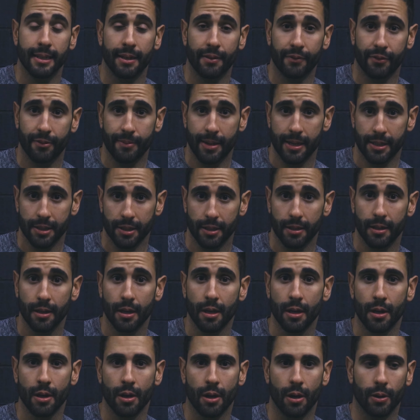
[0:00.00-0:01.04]
information.
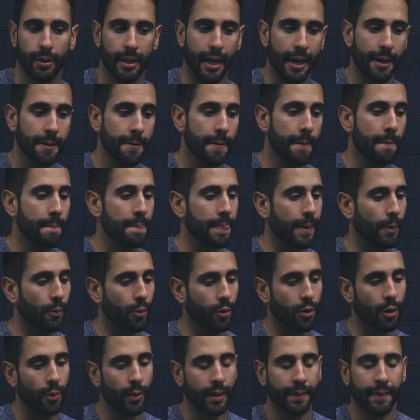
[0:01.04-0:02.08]
Okay,
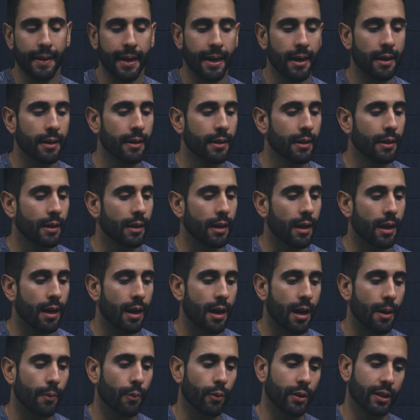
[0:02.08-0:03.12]
we'll go in there,
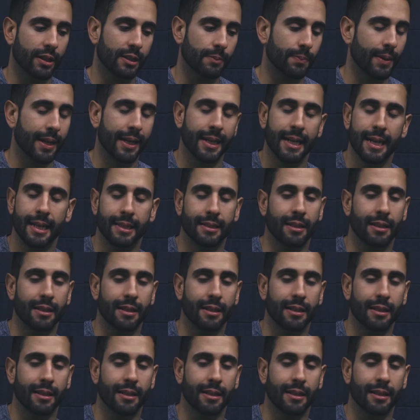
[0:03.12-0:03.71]
we'll explain it.